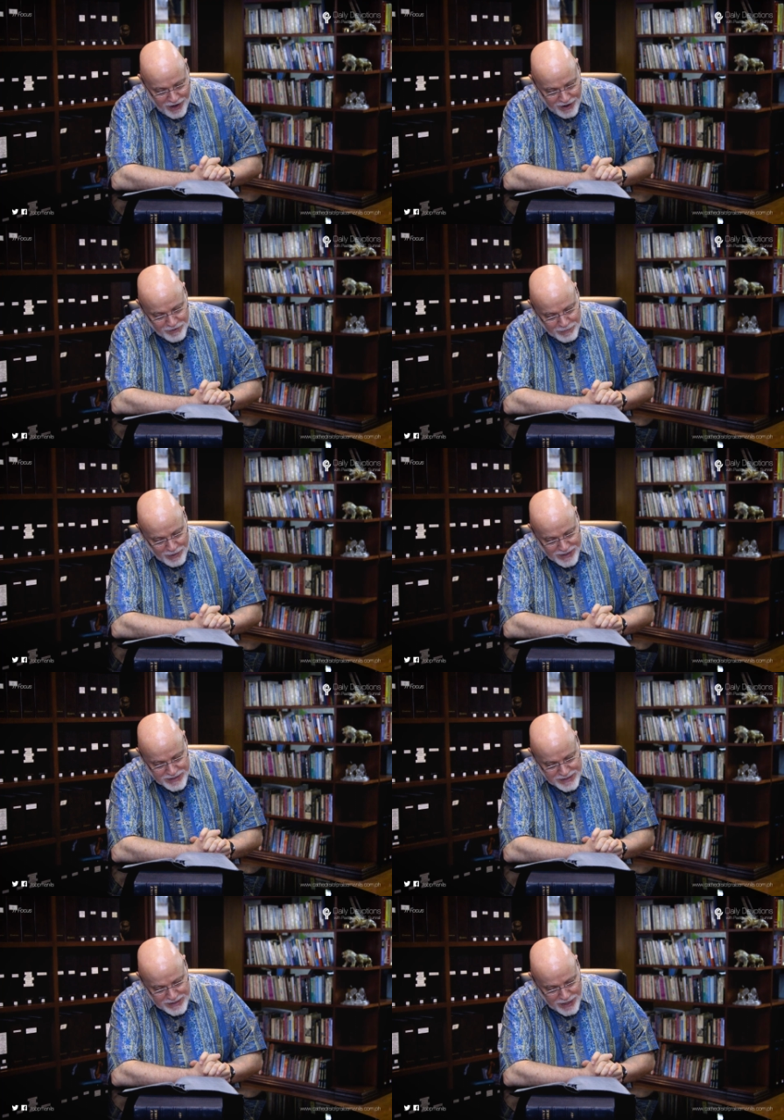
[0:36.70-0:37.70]
have their
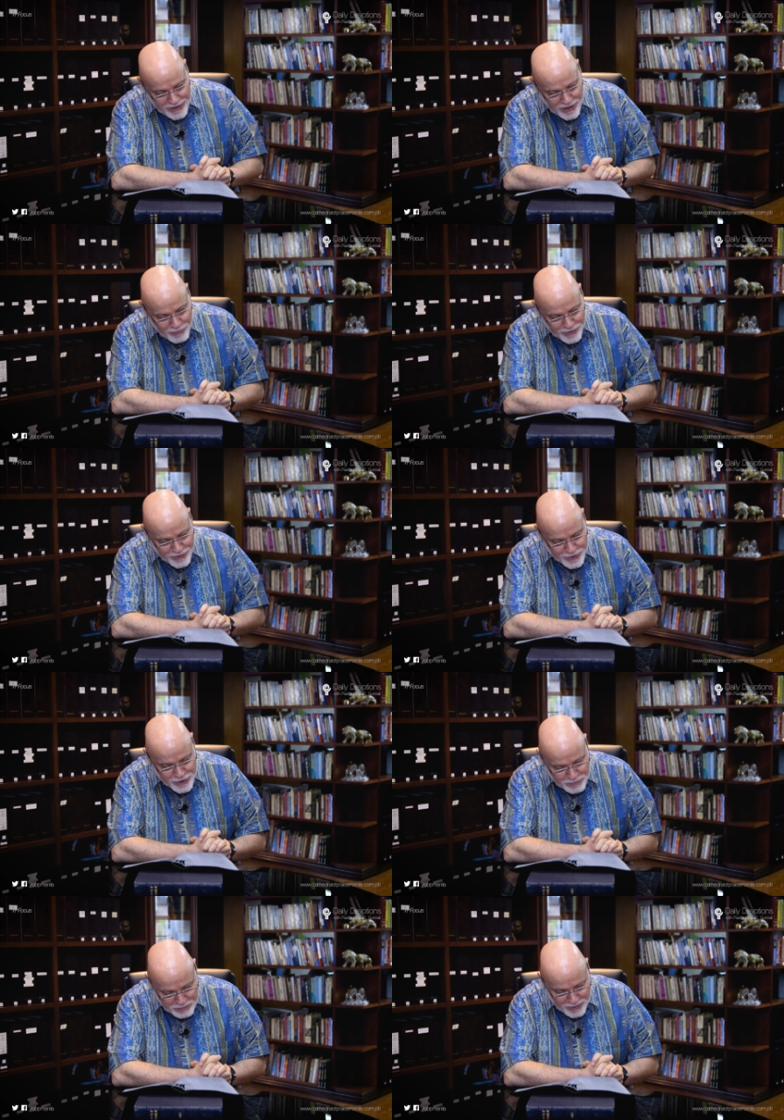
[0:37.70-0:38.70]
mind set on what the
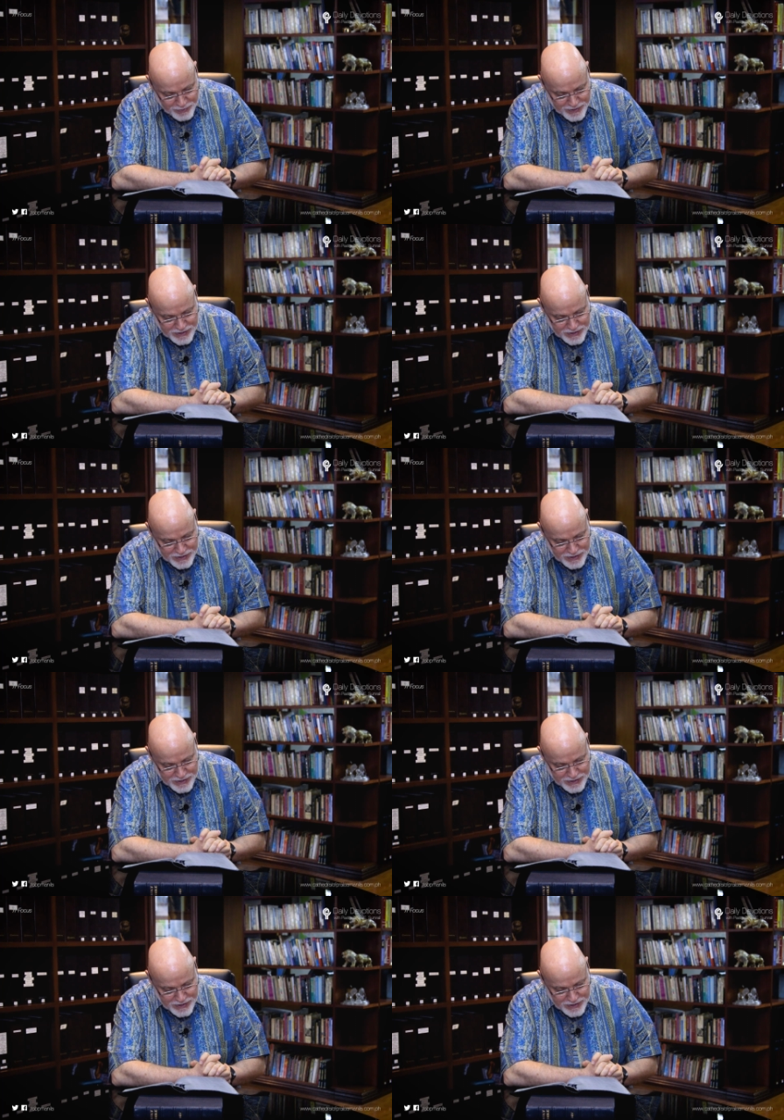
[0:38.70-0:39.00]
Spirit